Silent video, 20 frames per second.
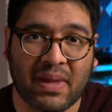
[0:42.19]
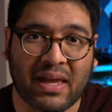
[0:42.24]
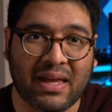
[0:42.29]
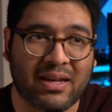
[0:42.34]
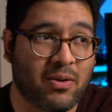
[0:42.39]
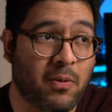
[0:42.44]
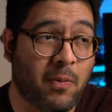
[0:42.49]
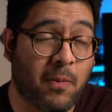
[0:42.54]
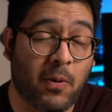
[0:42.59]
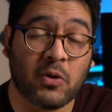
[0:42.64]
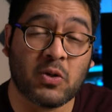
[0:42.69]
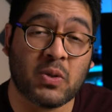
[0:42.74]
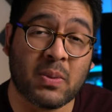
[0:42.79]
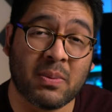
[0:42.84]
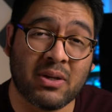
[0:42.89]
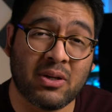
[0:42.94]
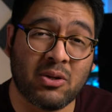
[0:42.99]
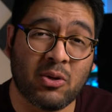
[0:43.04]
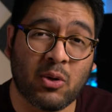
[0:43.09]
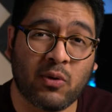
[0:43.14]
And also
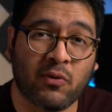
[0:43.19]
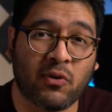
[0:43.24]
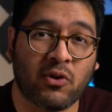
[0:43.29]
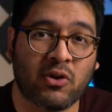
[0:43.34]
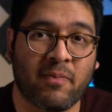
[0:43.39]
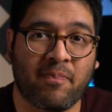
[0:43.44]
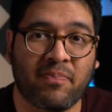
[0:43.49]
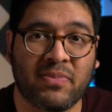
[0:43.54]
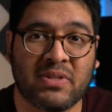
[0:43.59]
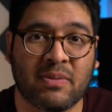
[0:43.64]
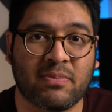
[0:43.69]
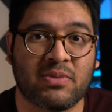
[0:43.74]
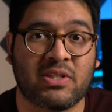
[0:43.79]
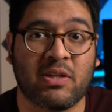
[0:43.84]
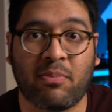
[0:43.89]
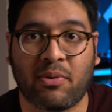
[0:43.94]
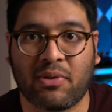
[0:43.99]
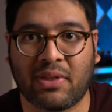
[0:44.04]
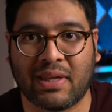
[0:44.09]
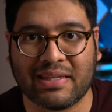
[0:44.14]
I'm gonna go over some
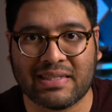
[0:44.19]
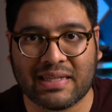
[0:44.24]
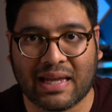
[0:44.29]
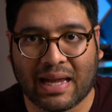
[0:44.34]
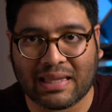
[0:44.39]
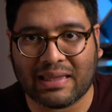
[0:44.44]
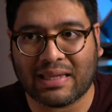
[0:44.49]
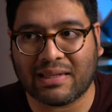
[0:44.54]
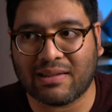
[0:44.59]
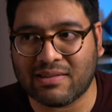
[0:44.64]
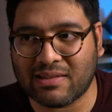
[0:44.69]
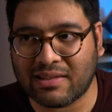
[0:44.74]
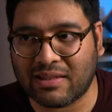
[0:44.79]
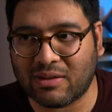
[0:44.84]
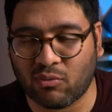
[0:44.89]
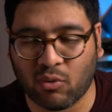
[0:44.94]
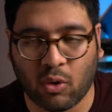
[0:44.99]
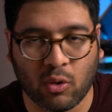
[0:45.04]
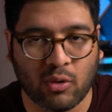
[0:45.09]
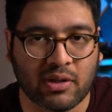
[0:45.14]
simple things that I'd like to
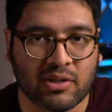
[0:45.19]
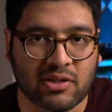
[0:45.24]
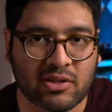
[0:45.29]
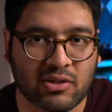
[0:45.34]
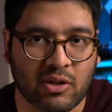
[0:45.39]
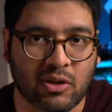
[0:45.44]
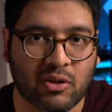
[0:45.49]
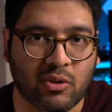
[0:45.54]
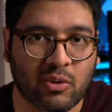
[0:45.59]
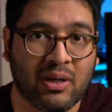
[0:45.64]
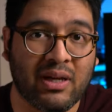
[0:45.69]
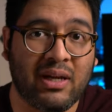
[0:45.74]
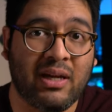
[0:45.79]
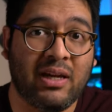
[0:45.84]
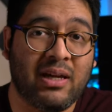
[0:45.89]
see Rolex do